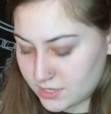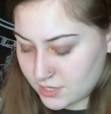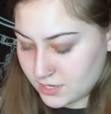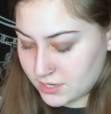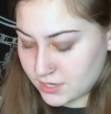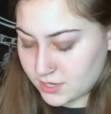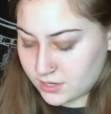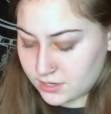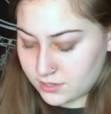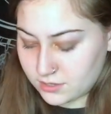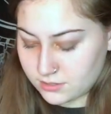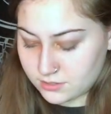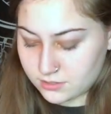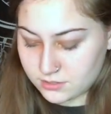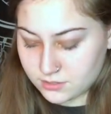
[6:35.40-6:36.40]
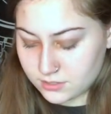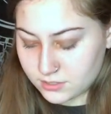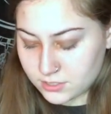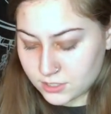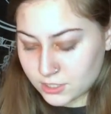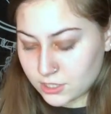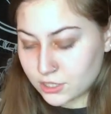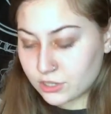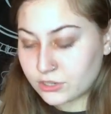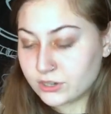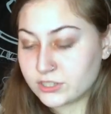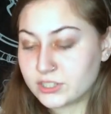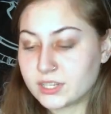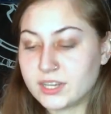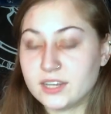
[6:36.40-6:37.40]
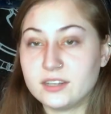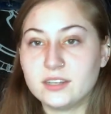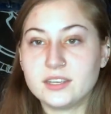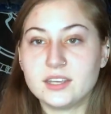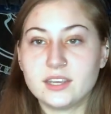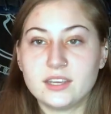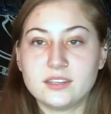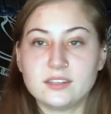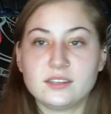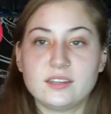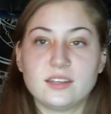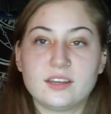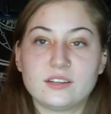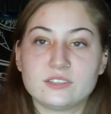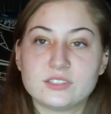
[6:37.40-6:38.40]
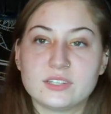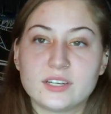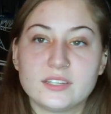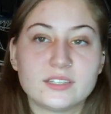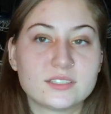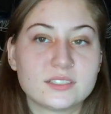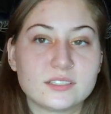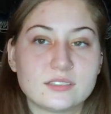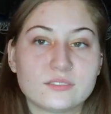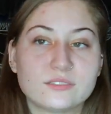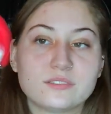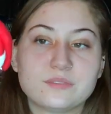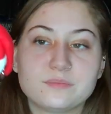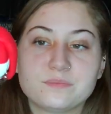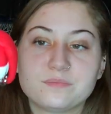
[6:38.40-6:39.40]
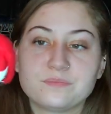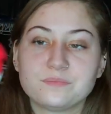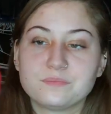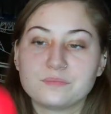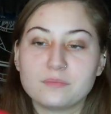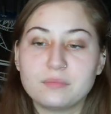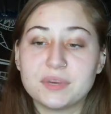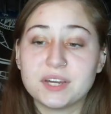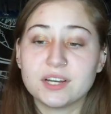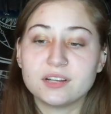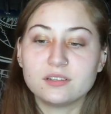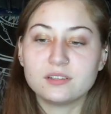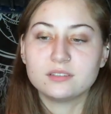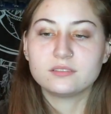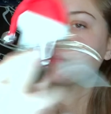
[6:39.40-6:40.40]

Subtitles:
and Crushed Candy Cane, and I also got this little bell